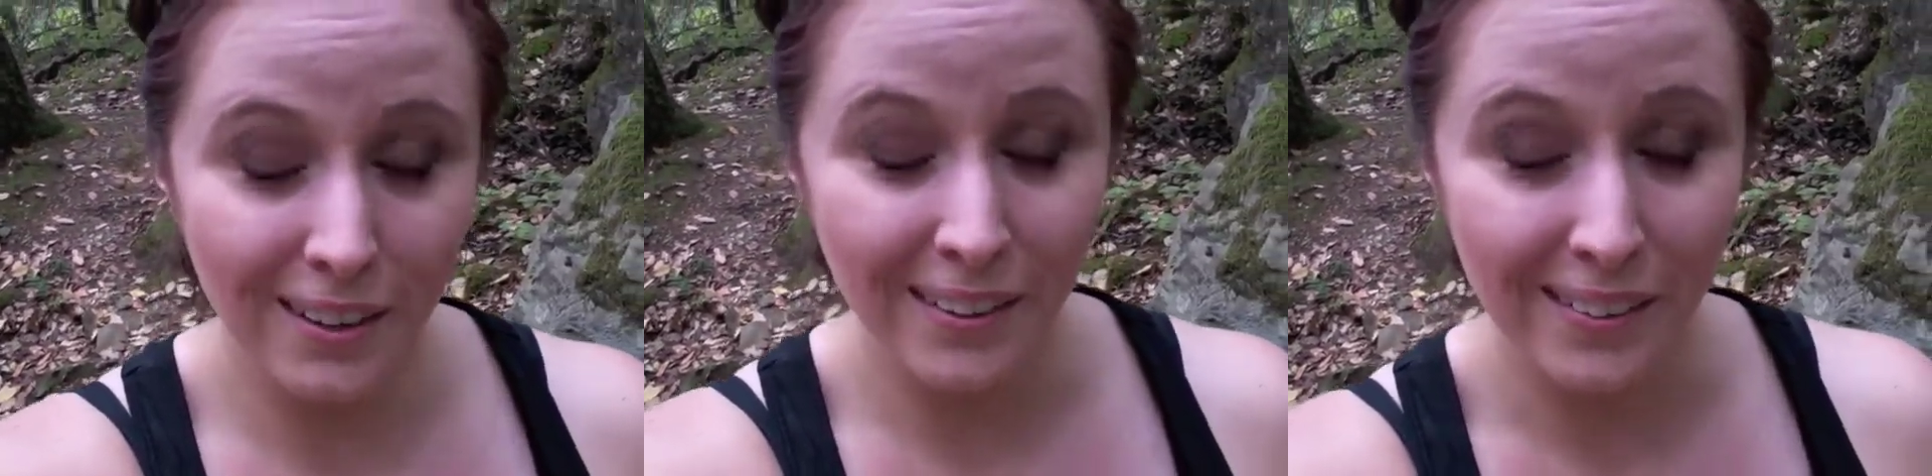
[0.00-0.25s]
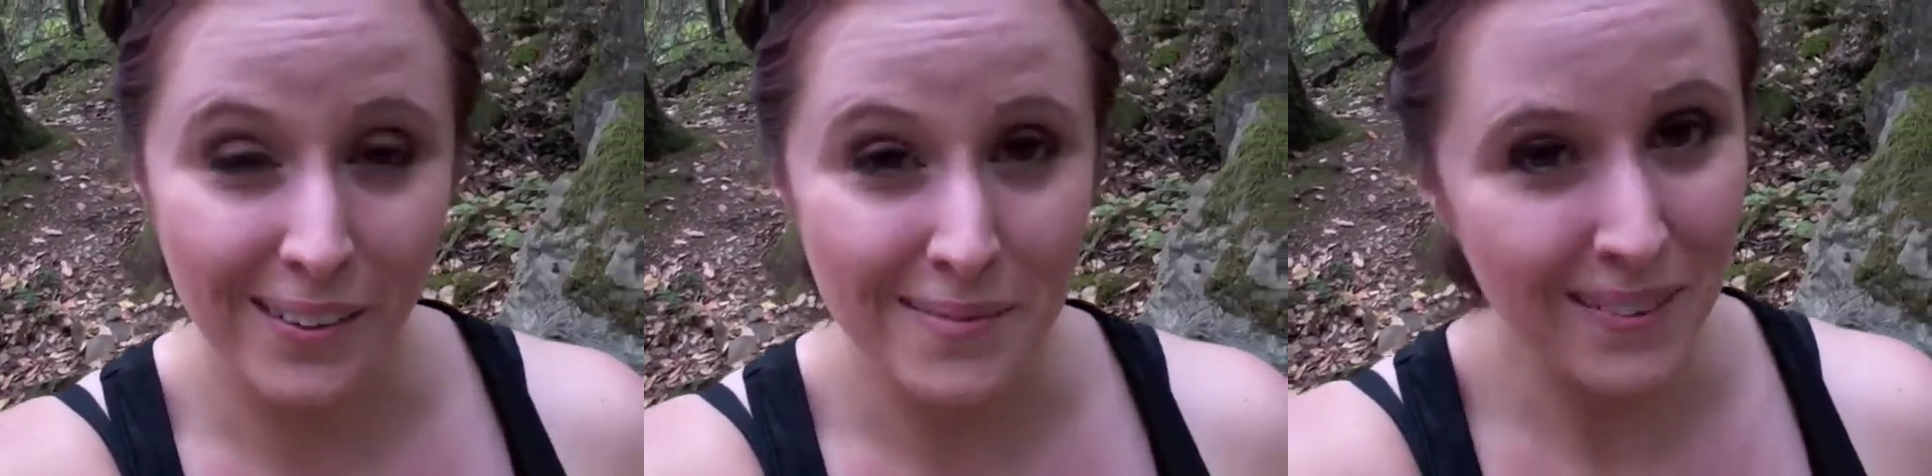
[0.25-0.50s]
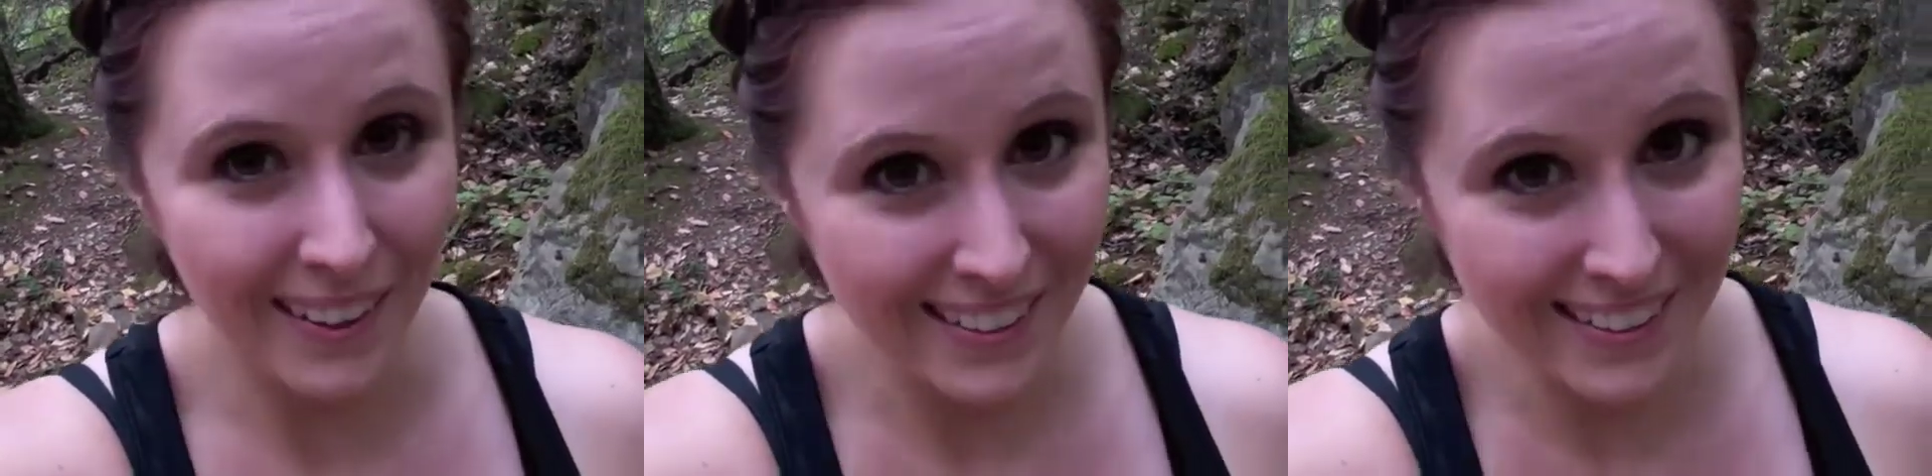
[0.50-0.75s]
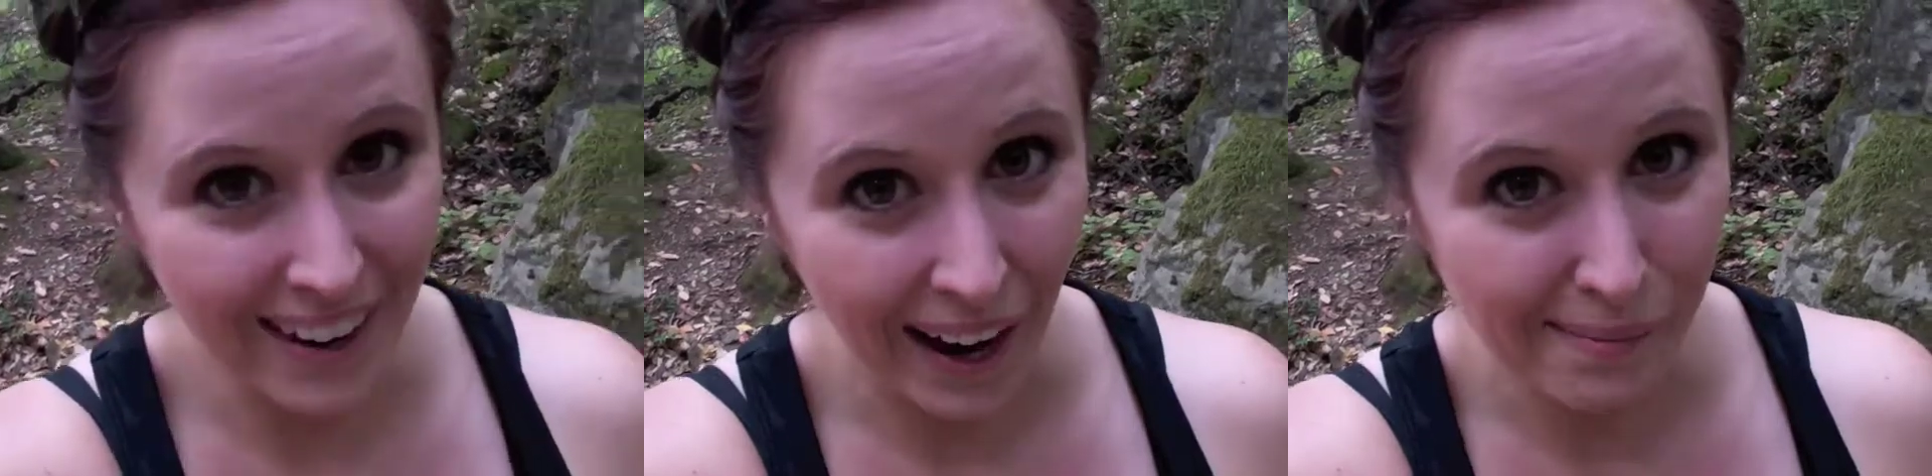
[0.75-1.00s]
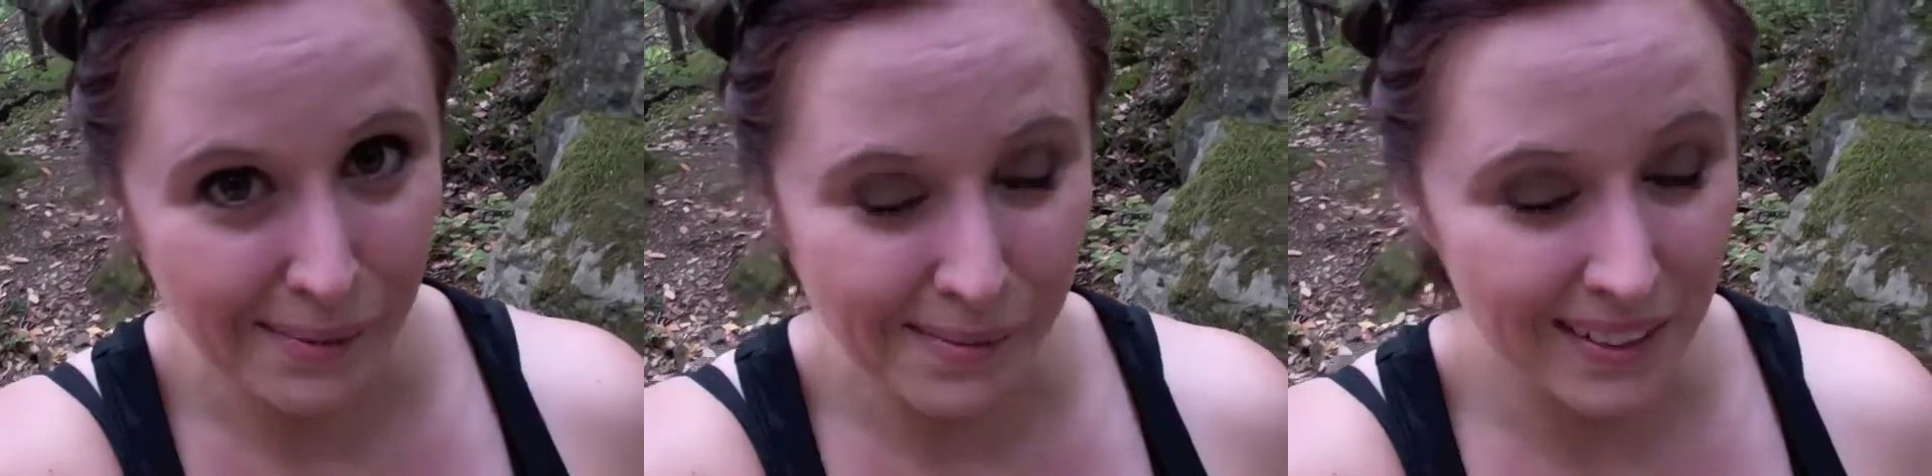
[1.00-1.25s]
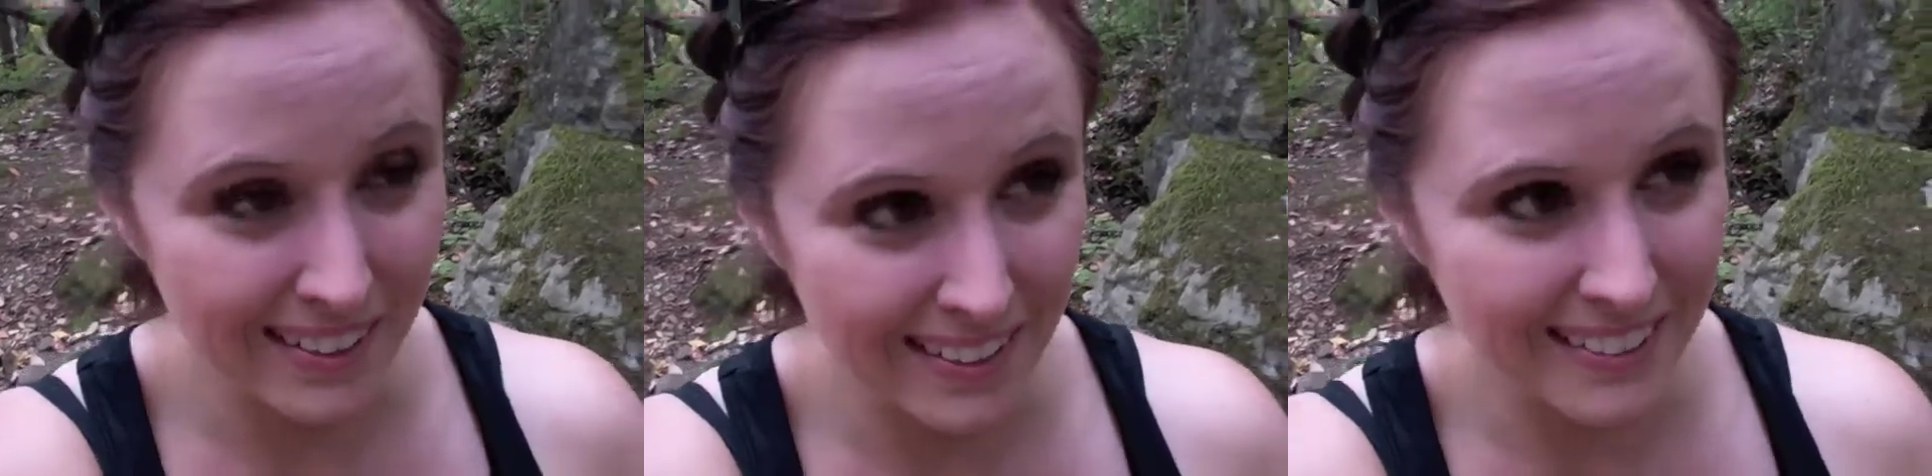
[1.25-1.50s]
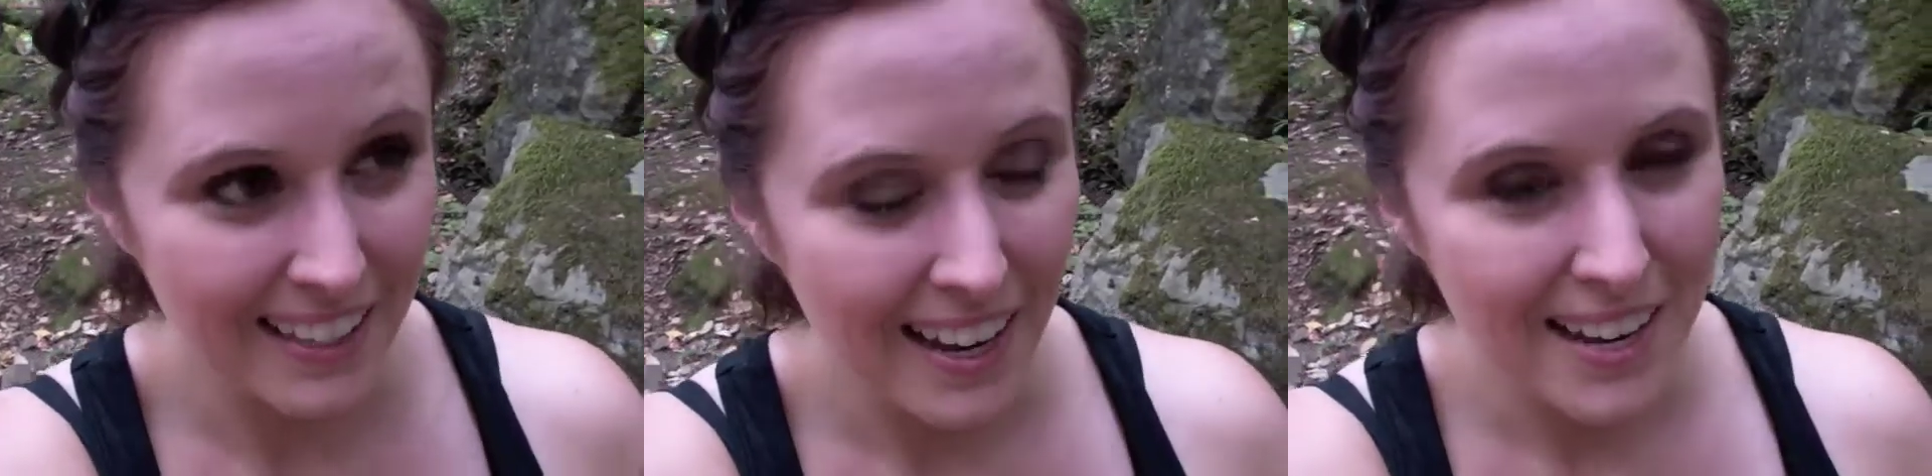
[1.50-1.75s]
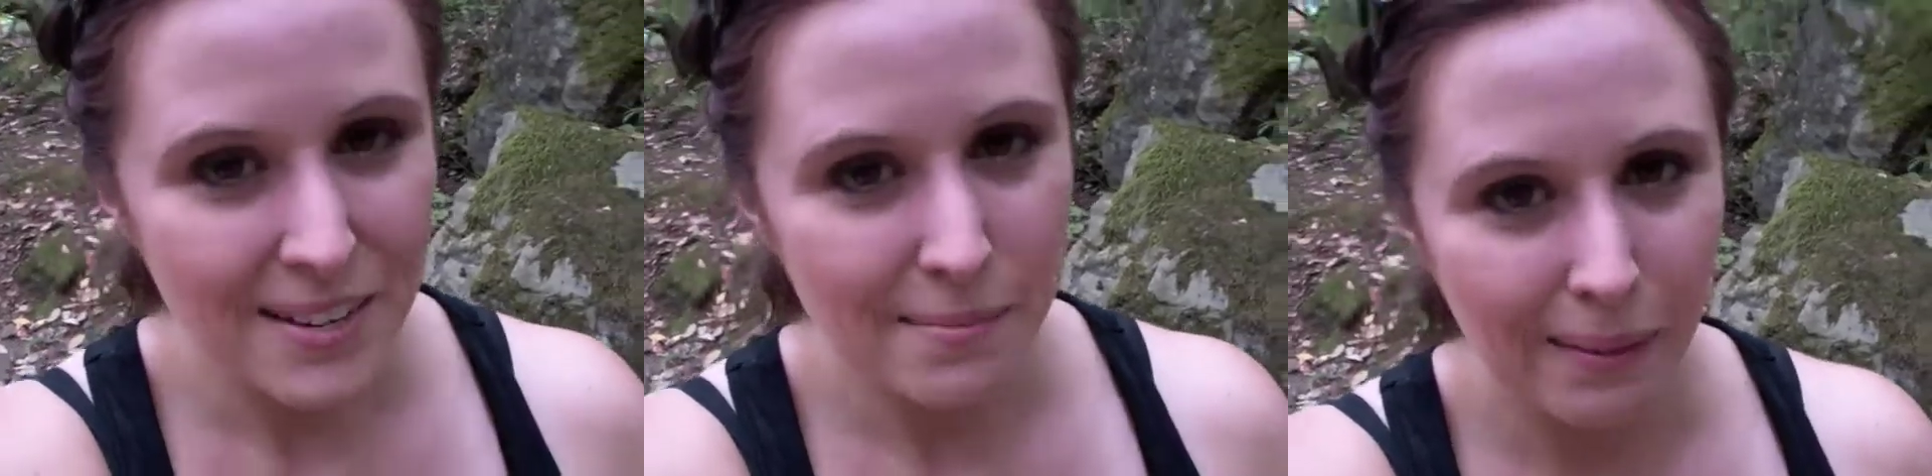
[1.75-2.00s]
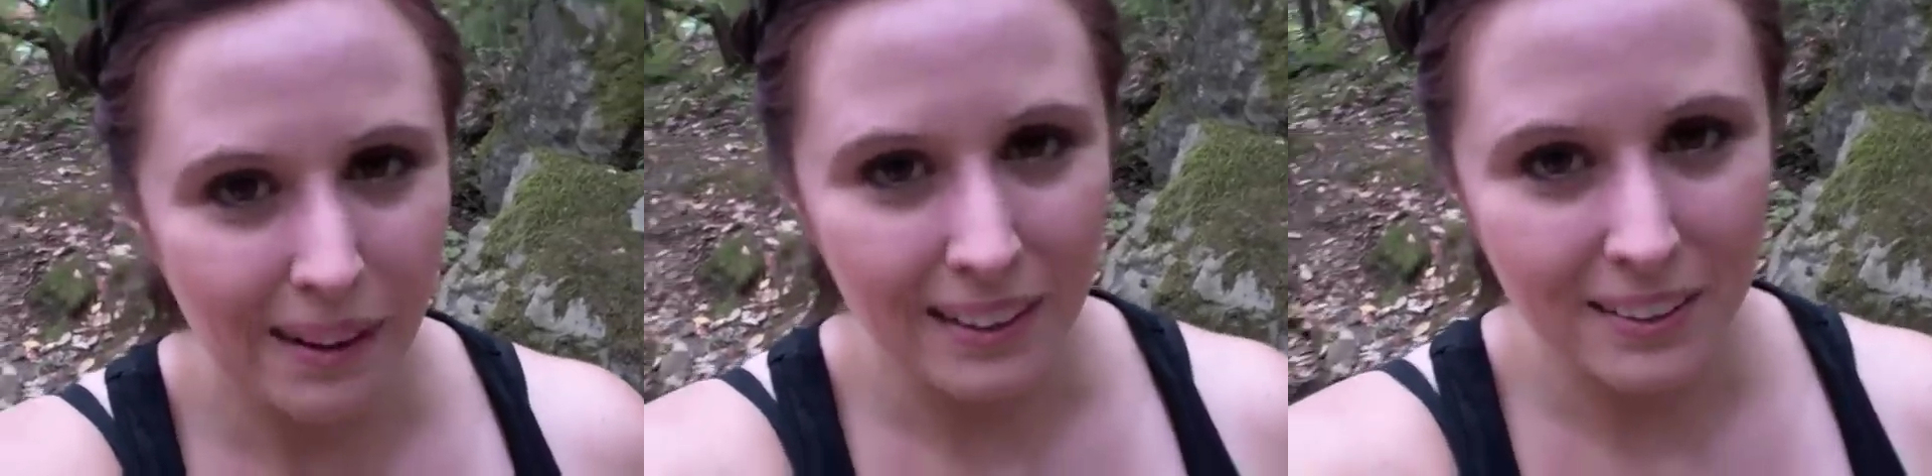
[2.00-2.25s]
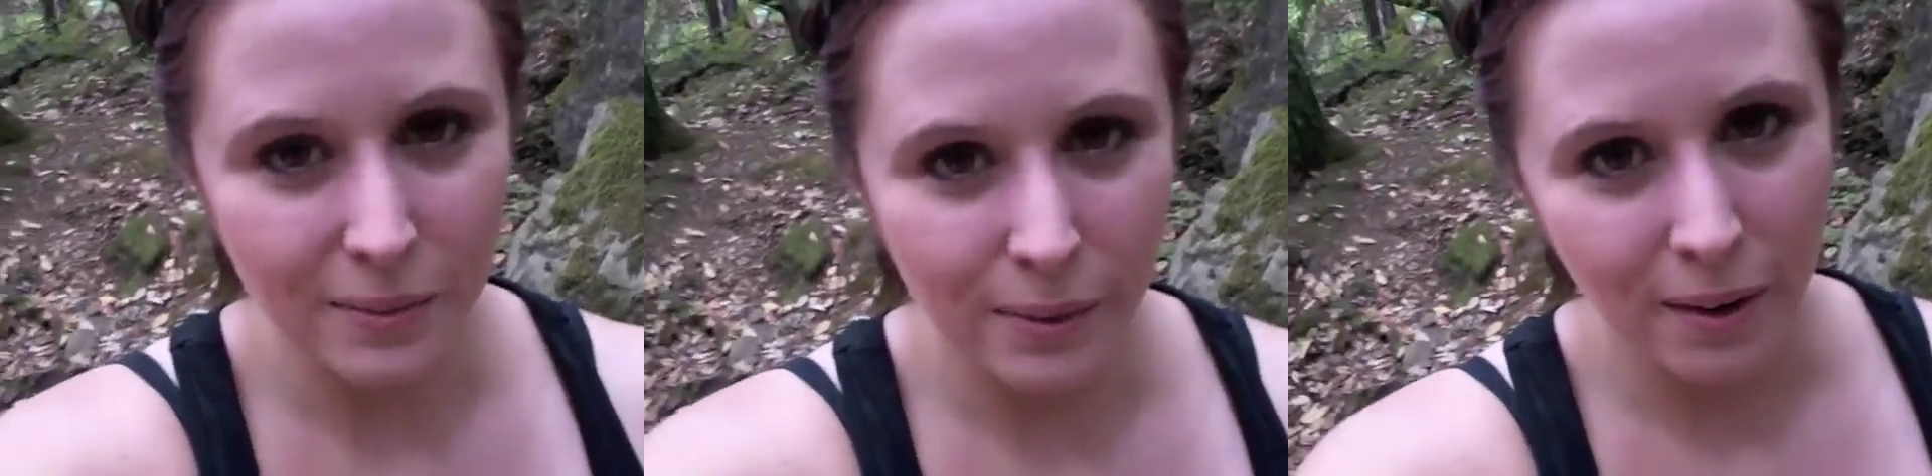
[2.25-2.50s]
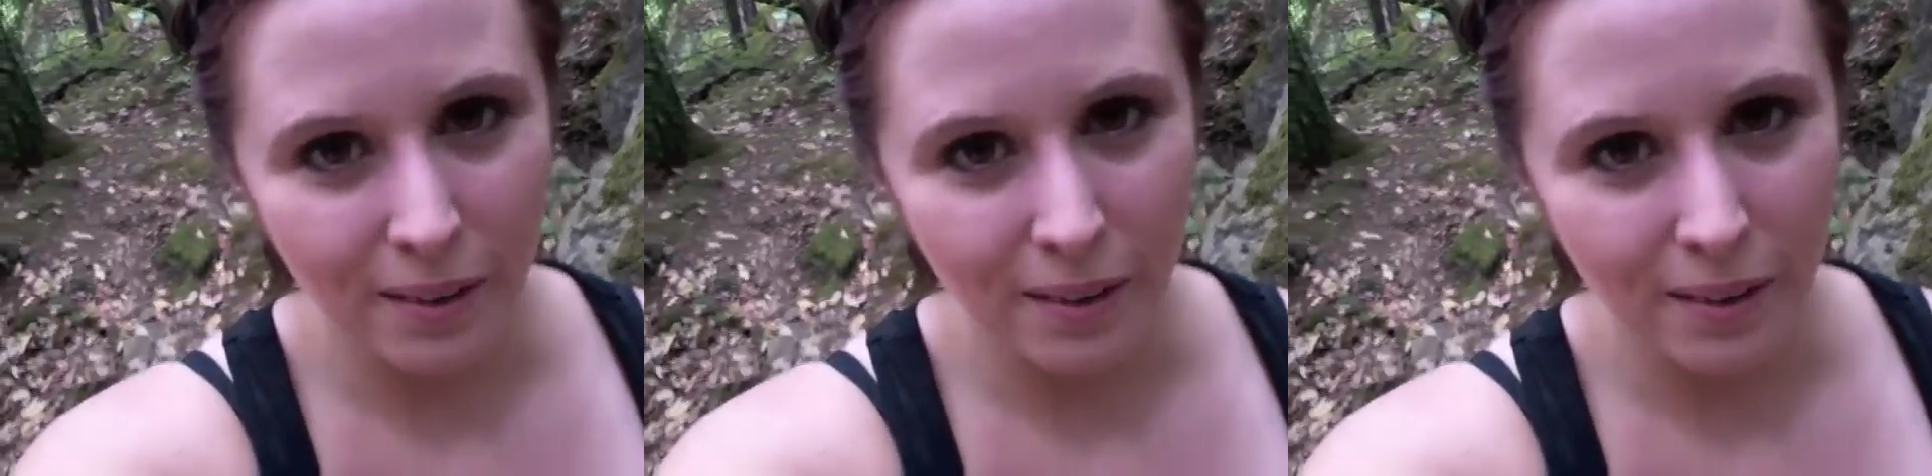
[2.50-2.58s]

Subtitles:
I'm not too happy about this, but we are